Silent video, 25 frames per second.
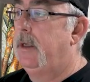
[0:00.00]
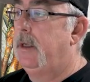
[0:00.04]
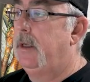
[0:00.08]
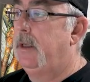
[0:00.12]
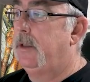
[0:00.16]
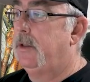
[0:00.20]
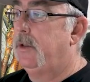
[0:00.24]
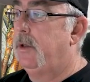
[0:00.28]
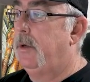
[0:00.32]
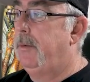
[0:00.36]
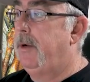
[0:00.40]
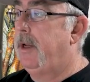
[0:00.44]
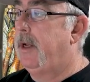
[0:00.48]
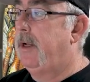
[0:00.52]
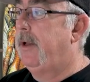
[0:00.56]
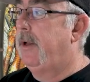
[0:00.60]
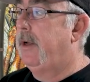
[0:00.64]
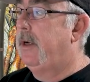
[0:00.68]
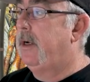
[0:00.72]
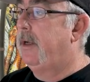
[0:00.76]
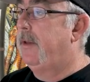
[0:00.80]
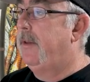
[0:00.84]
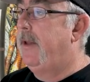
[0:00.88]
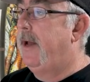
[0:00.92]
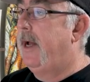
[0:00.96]
So I'm going to
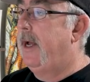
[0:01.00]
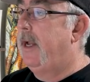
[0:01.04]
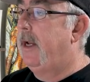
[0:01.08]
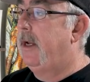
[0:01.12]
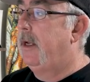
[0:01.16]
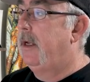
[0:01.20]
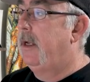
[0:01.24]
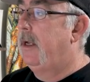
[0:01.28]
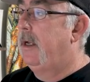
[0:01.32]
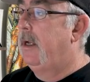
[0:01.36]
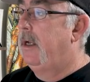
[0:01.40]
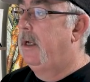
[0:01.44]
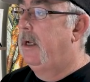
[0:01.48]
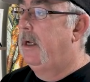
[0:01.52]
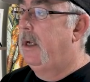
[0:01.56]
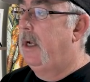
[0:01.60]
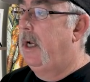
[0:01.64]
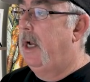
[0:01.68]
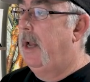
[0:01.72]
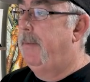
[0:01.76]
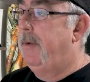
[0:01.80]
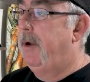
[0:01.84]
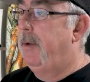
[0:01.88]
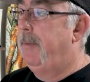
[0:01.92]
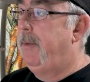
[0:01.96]
click on that
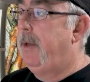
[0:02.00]
and I'm going to